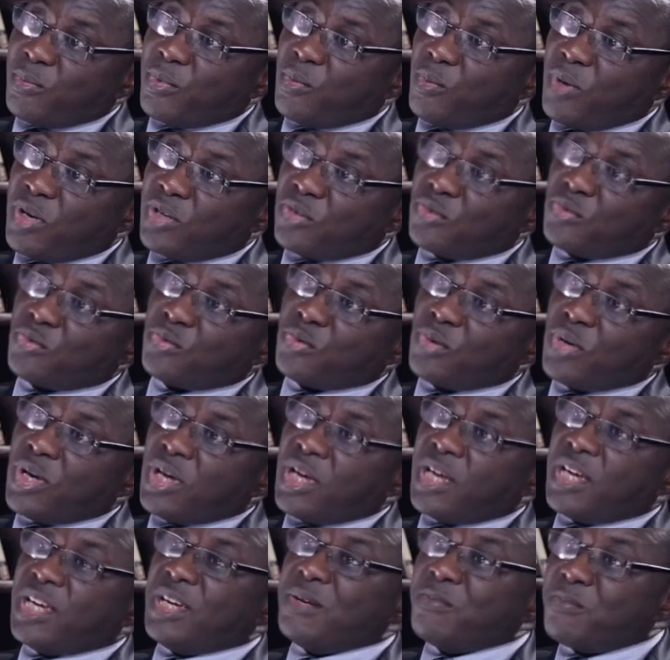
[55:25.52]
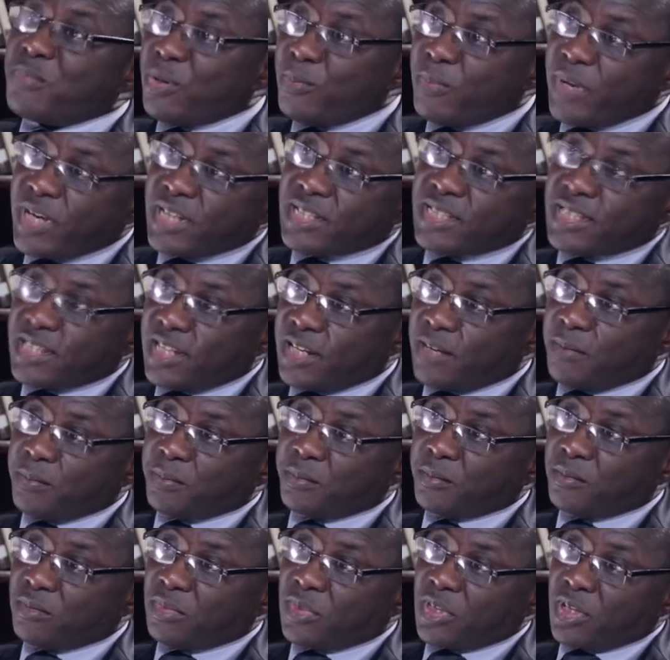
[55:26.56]
we want to implement them,
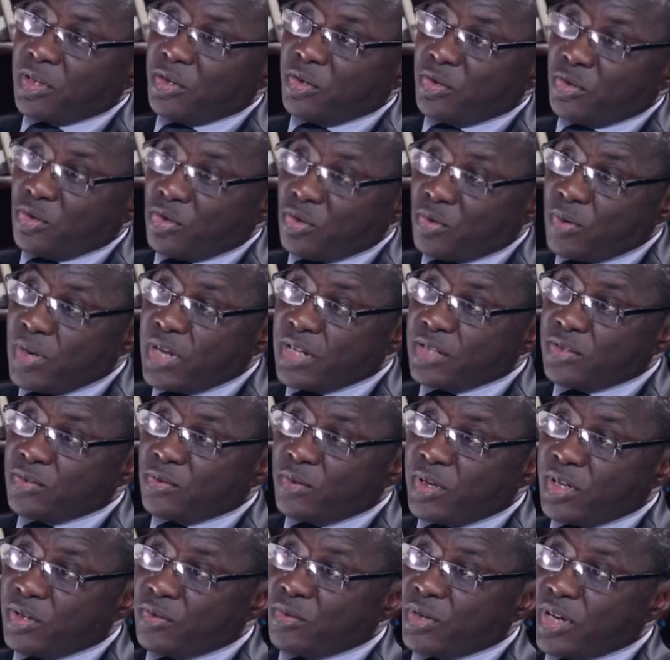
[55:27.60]
you know what is going to